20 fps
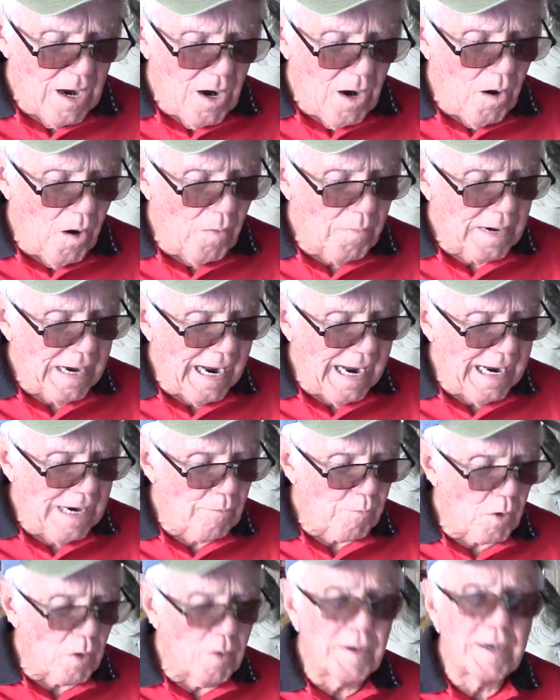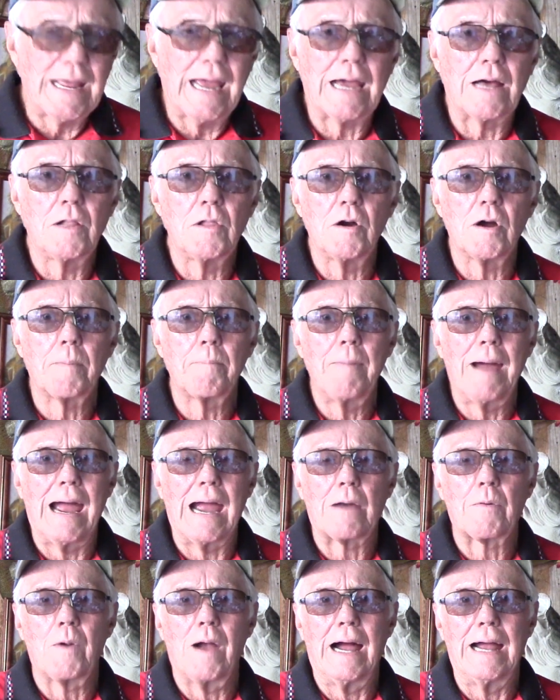Okay, we're going to take a look
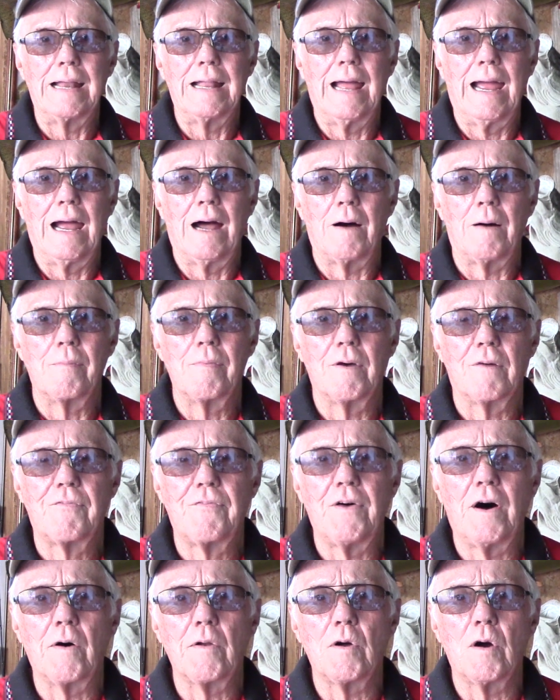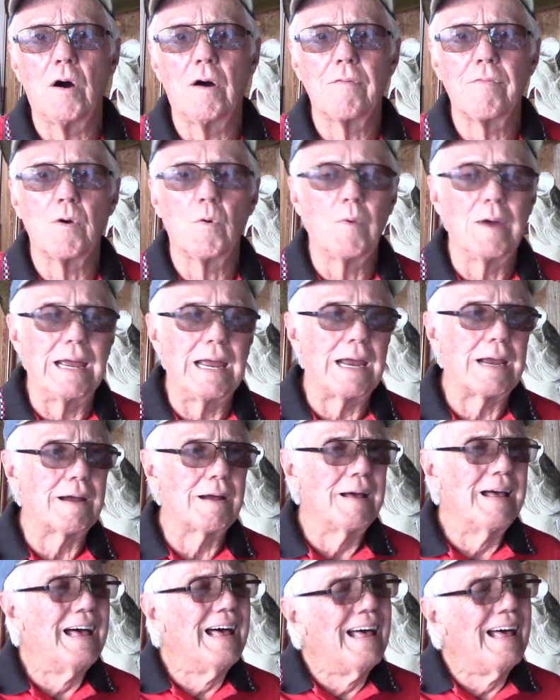back right now. The photo of the week.